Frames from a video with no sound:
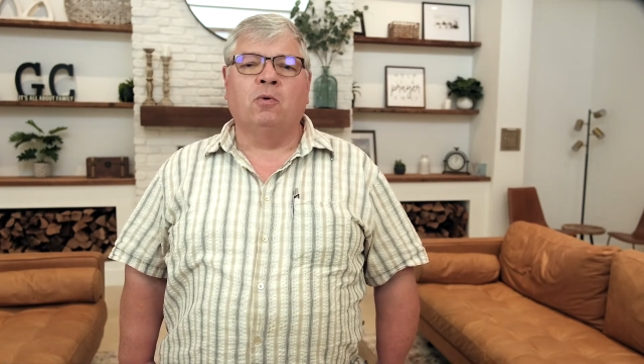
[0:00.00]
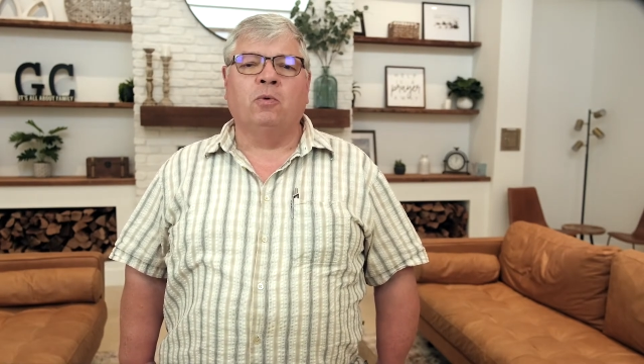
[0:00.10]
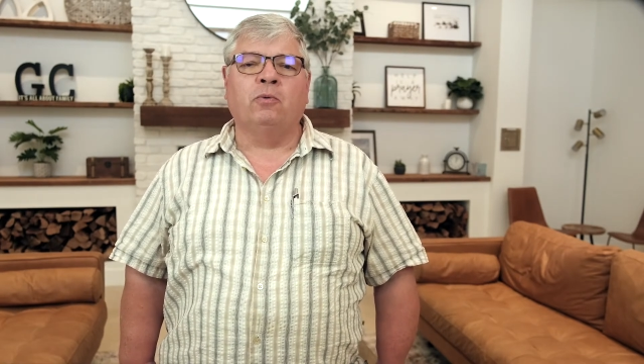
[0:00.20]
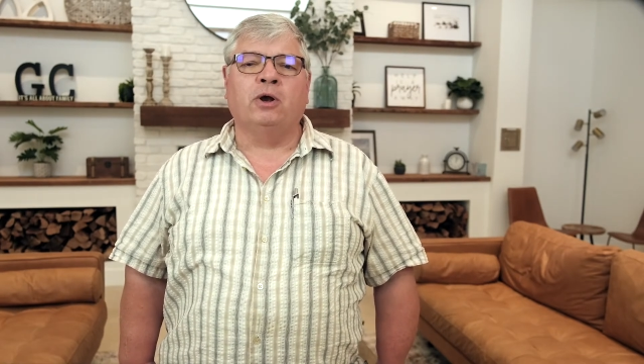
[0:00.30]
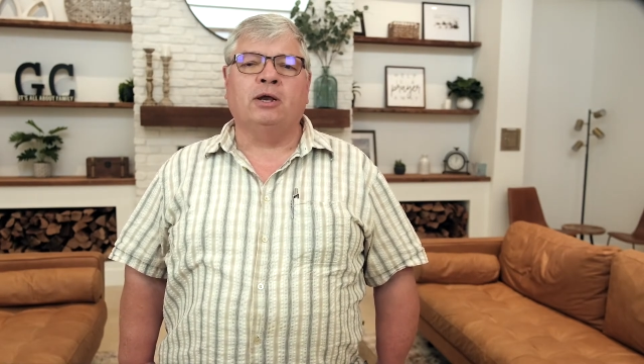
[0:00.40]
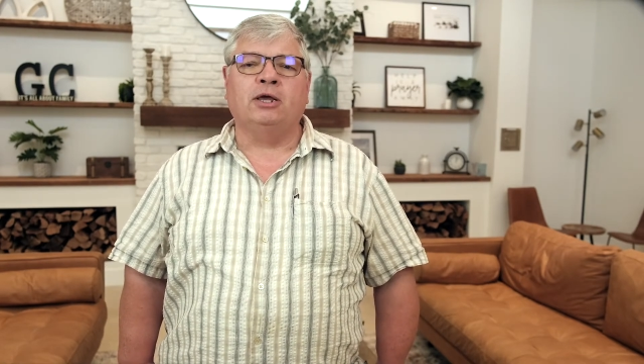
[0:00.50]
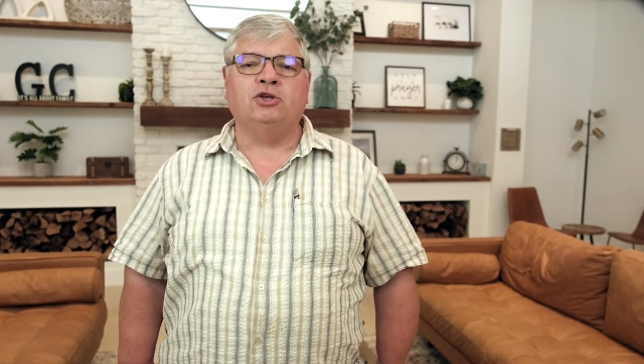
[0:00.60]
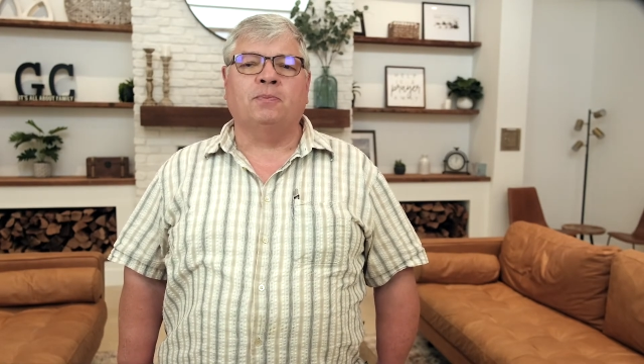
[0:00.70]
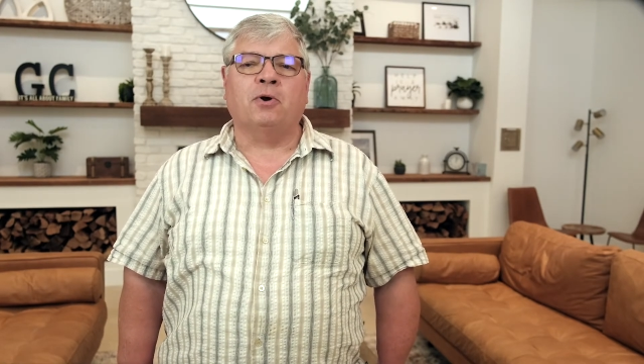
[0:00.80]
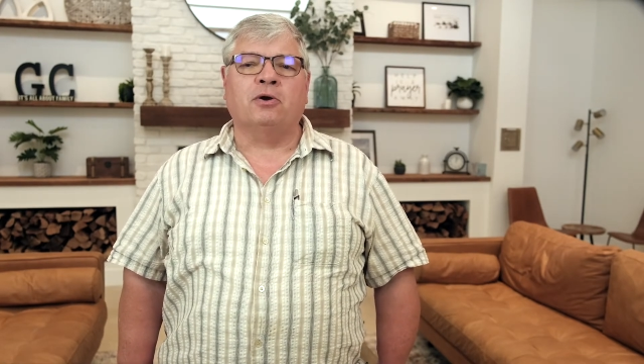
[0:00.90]
We want
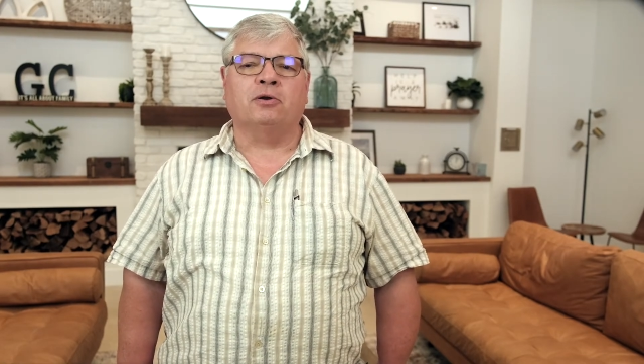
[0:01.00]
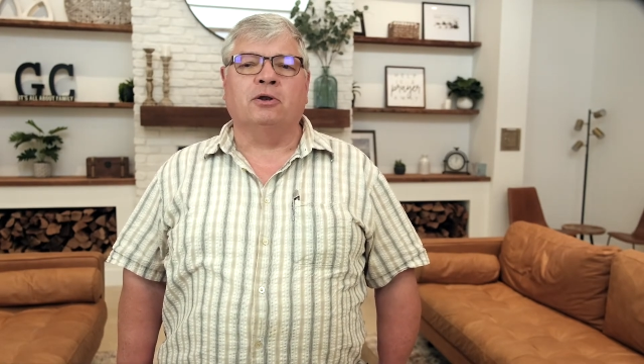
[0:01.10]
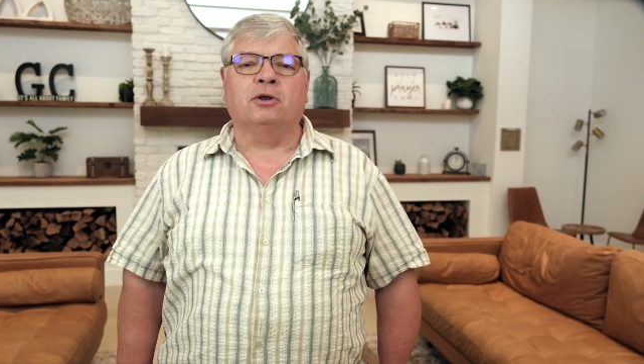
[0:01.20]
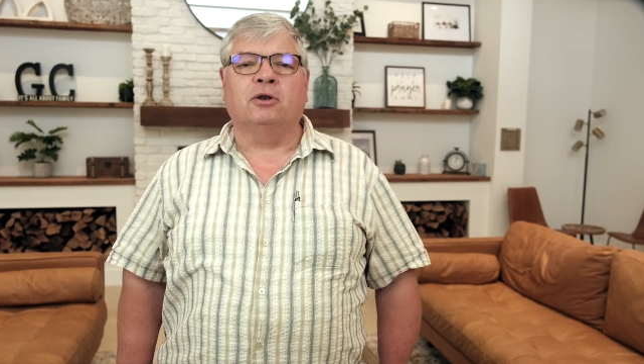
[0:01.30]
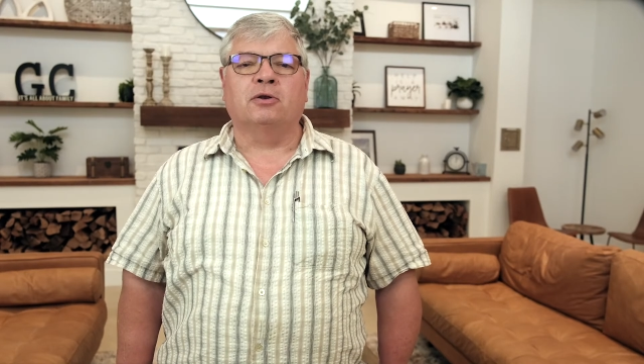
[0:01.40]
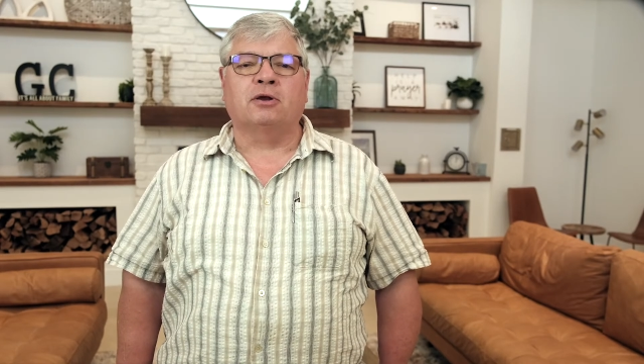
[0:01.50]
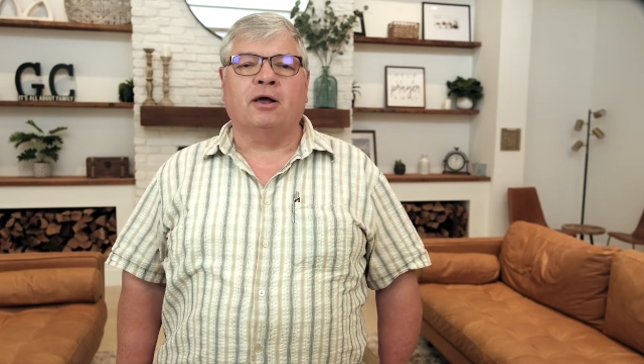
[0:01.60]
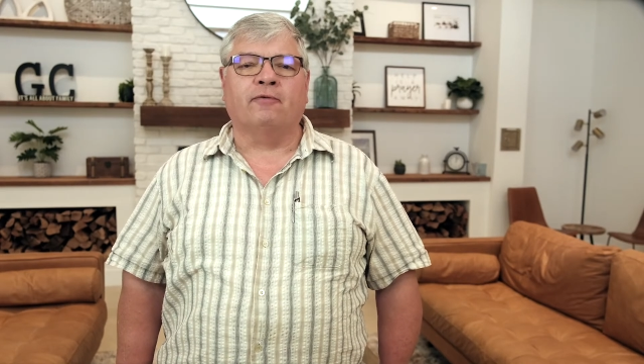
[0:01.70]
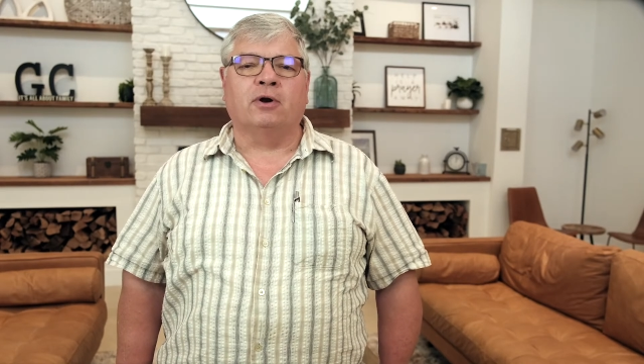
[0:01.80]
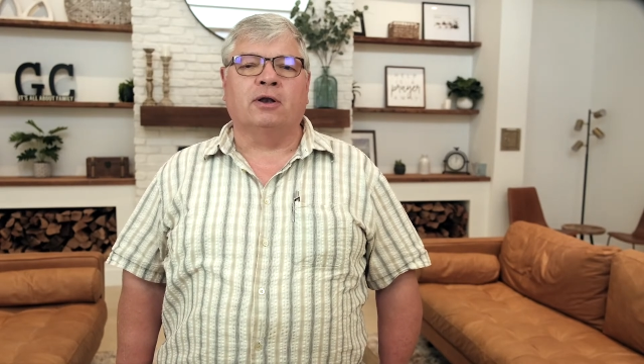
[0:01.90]
each person to
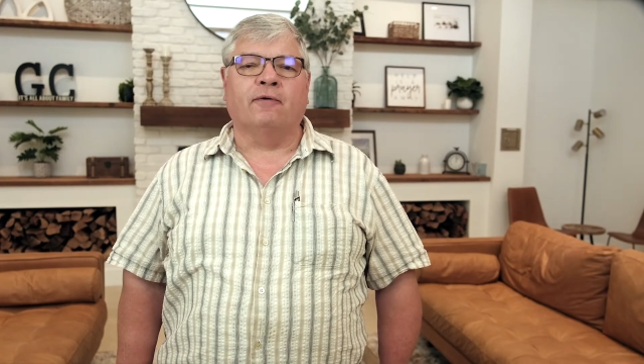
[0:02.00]
discover,